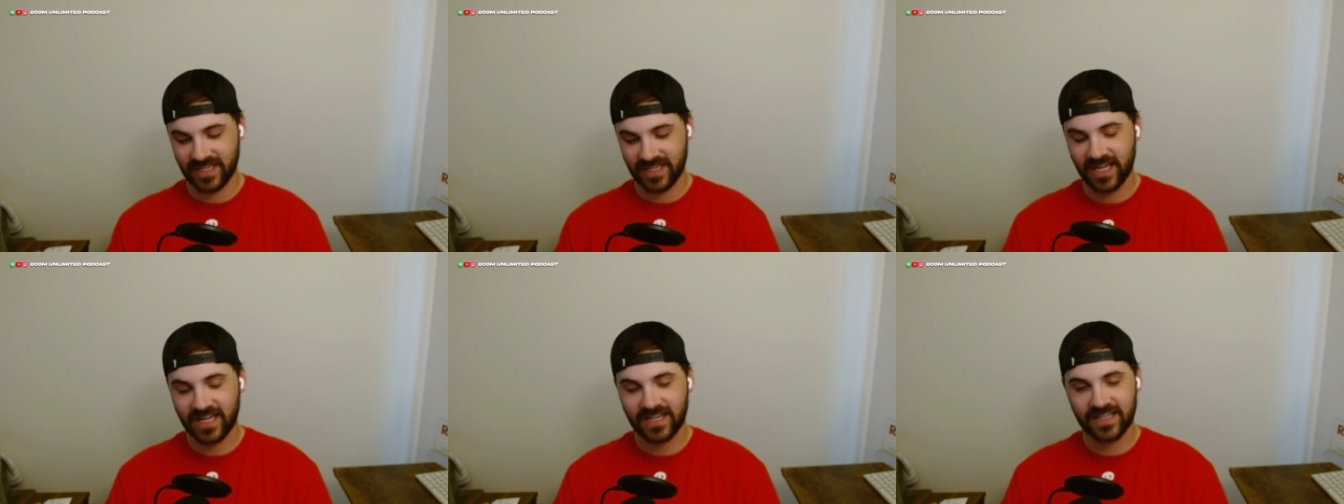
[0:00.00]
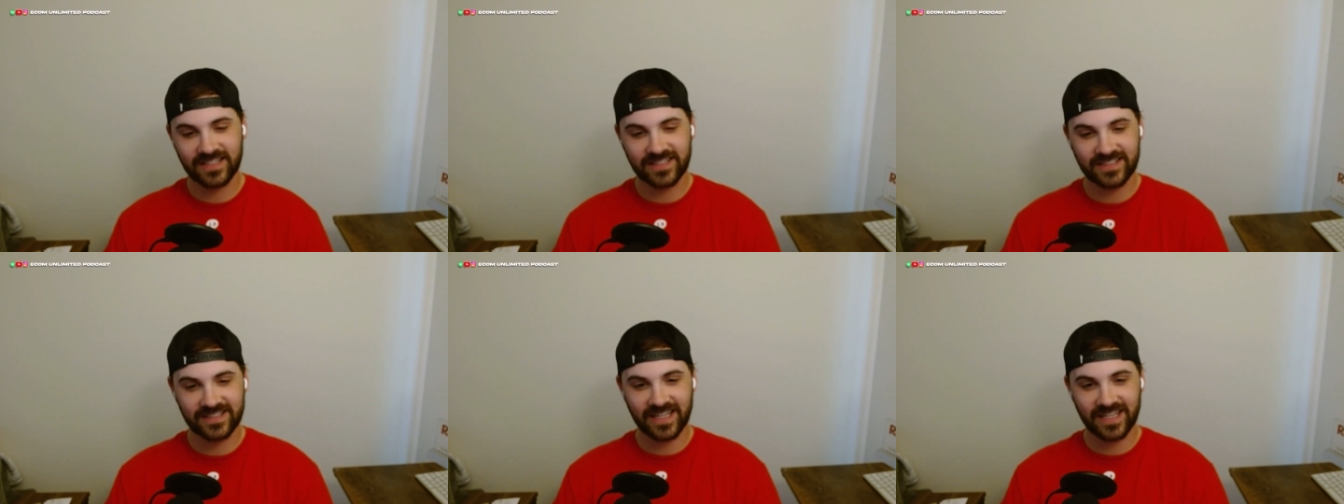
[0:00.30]
And
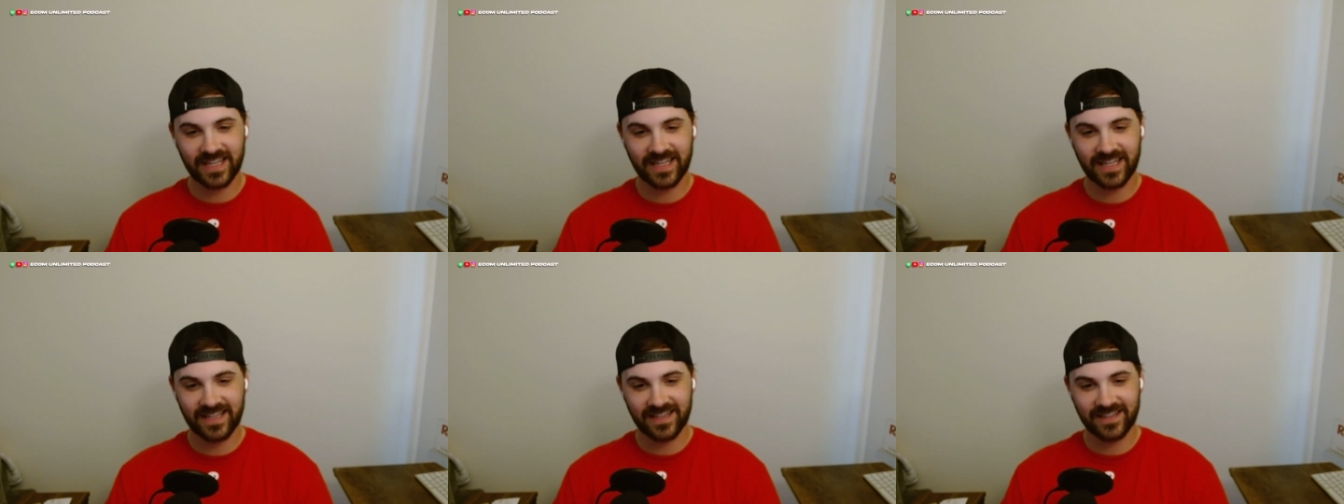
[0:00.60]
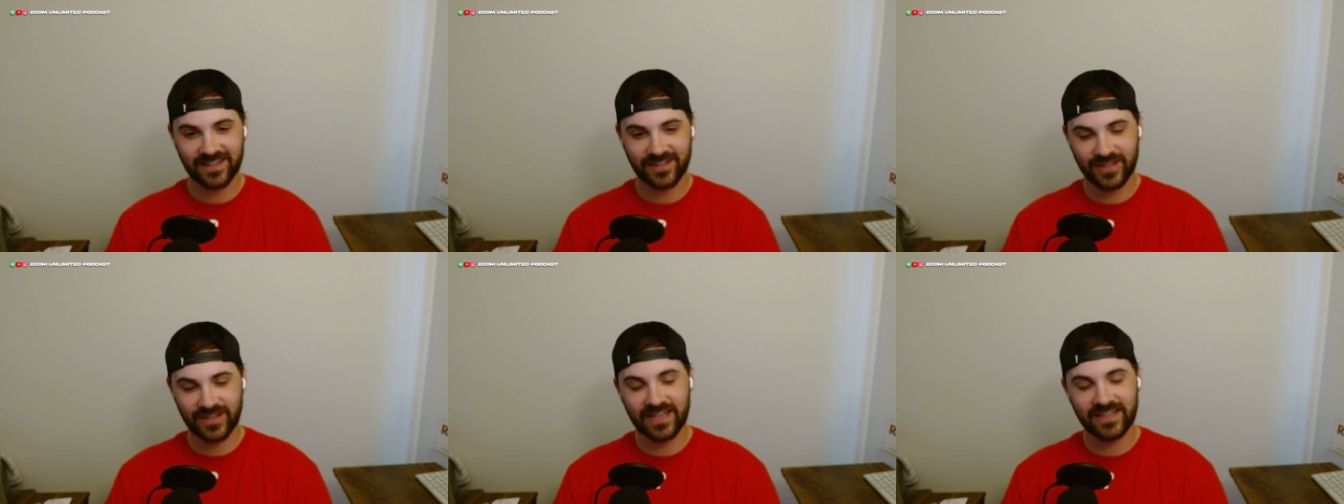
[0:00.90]
he said,
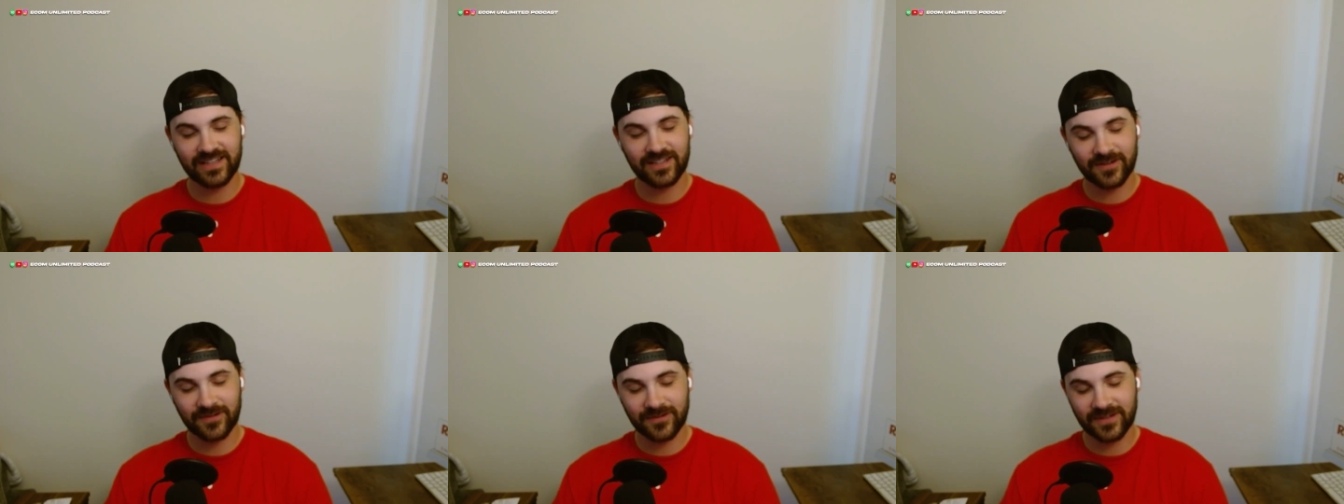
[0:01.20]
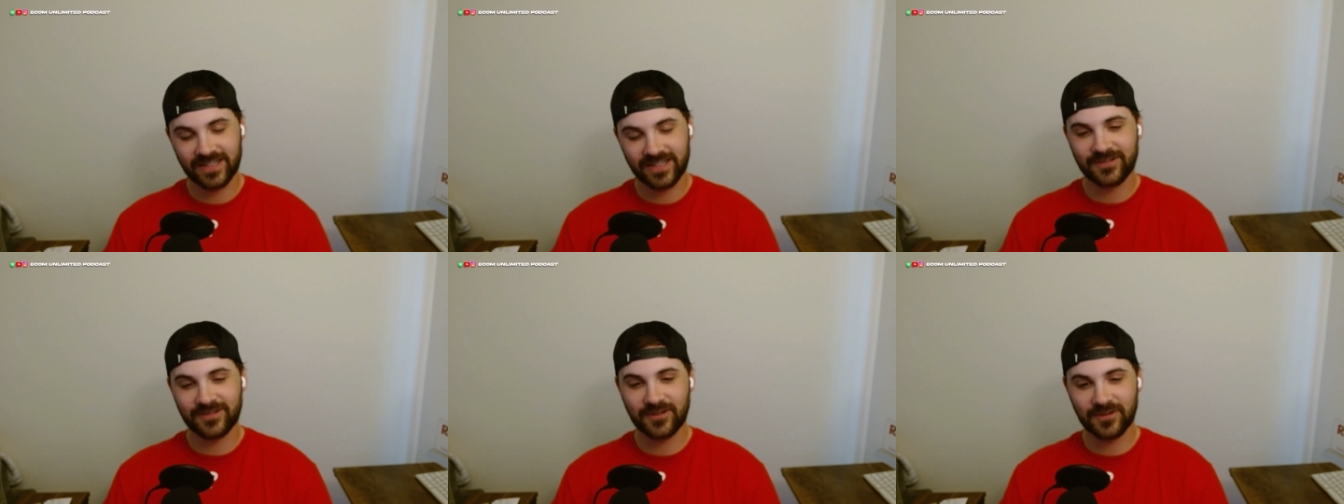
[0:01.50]
"Do you know
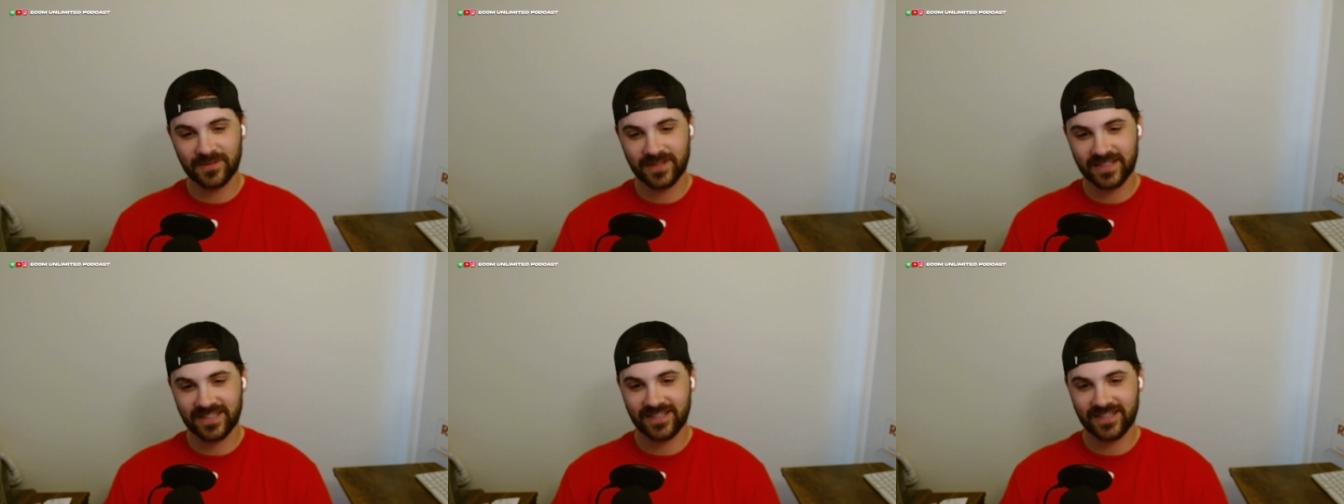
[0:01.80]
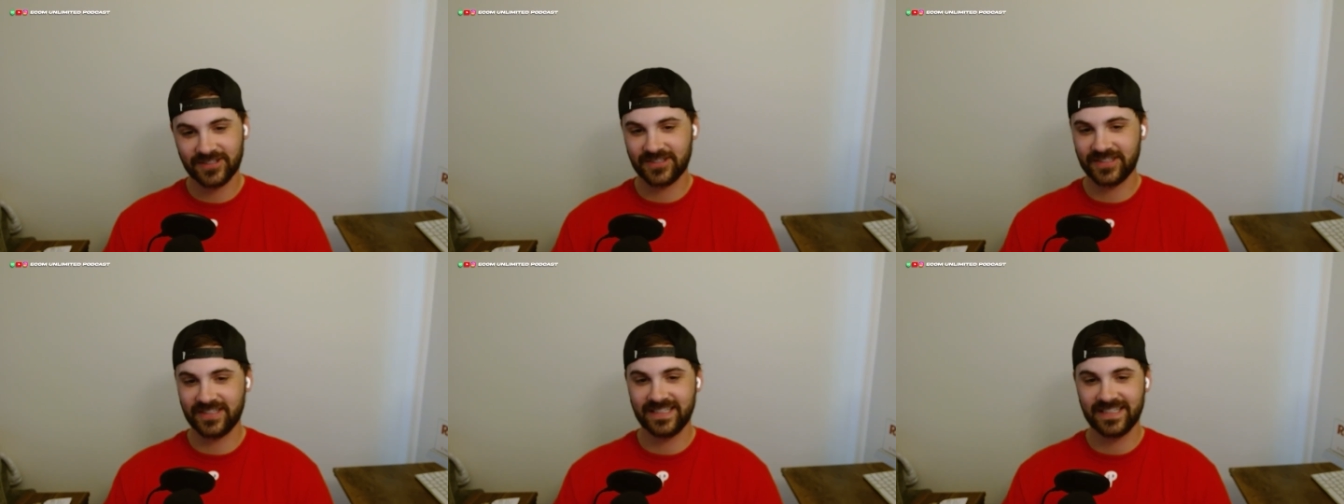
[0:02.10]
what he told me,
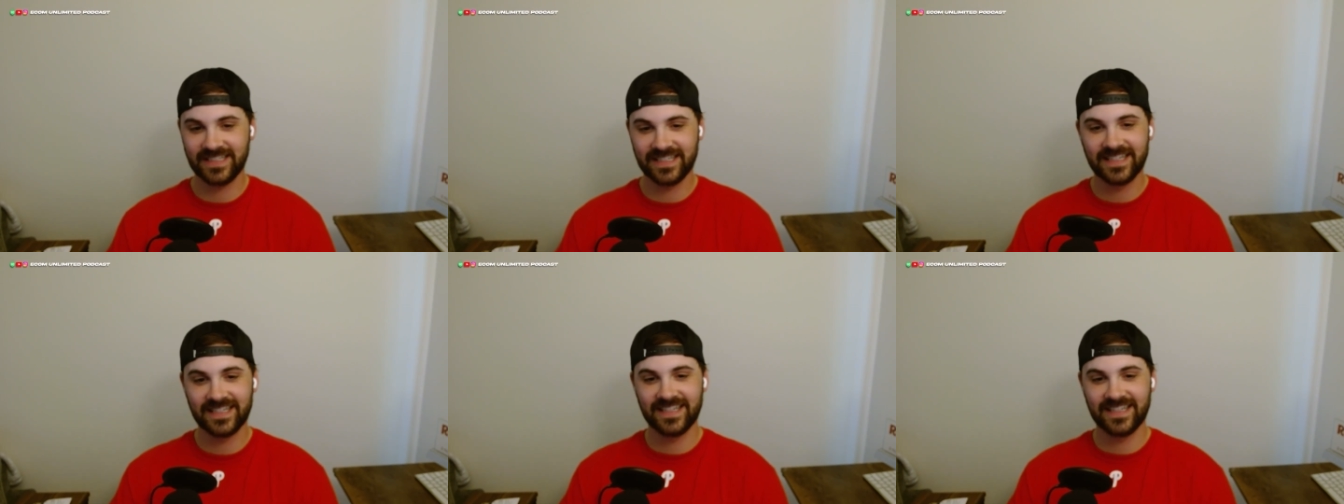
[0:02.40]
Kaja?